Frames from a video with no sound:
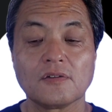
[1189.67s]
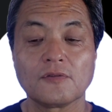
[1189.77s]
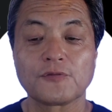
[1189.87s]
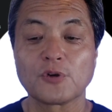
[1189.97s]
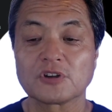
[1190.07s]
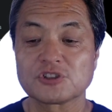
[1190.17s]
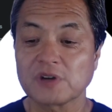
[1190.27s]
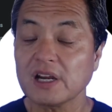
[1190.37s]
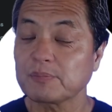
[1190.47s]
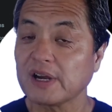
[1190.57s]
for a
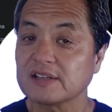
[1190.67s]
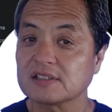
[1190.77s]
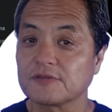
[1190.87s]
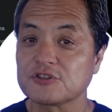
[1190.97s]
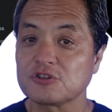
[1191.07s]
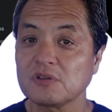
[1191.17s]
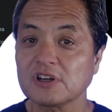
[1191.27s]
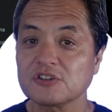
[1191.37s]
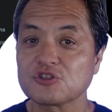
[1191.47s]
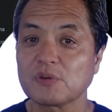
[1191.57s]
strike price of
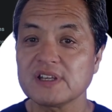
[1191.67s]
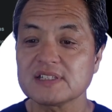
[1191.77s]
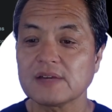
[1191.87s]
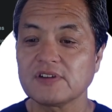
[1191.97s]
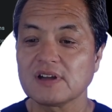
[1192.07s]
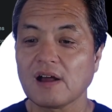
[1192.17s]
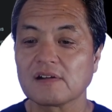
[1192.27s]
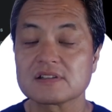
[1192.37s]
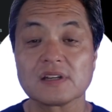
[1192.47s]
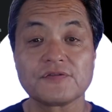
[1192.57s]

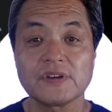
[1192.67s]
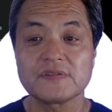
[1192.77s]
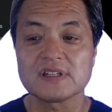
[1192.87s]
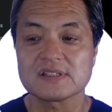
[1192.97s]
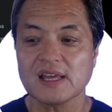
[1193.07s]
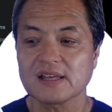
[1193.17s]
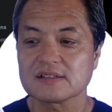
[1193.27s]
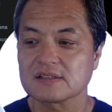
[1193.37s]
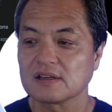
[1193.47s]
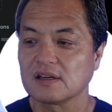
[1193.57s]

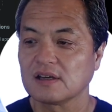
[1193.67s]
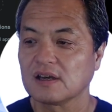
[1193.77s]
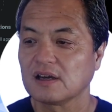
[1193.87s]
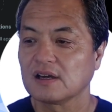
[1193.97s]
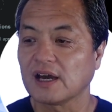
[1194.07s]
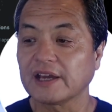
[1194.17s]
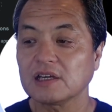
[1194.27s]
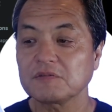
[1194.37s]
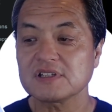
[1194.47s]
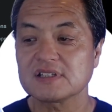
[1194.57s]
$227.50, I
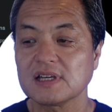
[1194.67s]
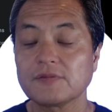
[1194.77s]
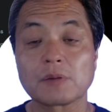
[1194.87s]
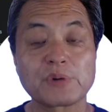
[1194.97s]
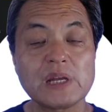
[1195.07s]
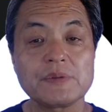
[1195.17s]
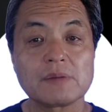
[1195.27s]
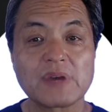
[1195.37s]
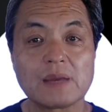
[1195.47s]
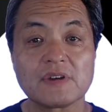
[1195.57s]
can receive a
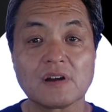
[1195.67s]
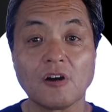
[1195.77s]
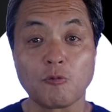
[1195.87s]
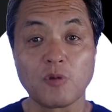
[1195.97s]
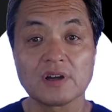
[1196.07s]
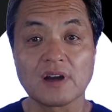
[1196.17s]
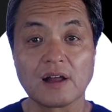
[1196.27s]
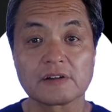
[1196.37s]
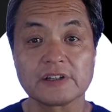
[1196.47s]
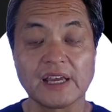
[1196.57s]
premium payment of
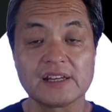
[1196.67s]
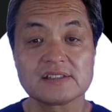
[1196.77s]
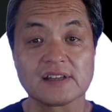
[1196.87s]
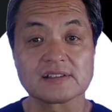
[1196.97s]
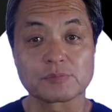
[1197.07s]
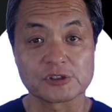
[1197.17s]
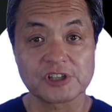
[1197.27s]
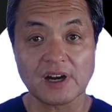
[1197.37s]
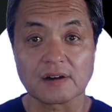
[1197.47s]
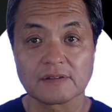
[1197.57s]
$1.80 per
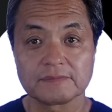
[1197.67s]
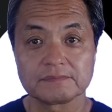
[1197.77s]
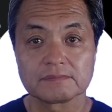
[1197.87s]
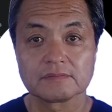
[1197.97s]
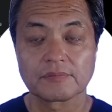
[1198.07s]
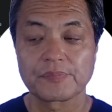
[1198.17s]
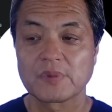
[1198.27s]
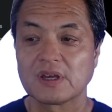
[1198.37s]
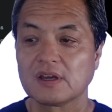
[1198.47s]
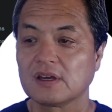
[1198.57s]
share.
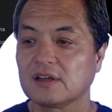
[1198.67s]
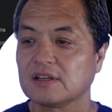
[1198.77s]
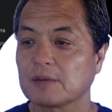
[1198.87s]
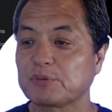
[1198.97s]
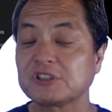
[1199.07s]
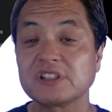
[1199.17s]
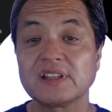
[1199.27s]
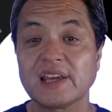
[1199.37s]
Now pushing the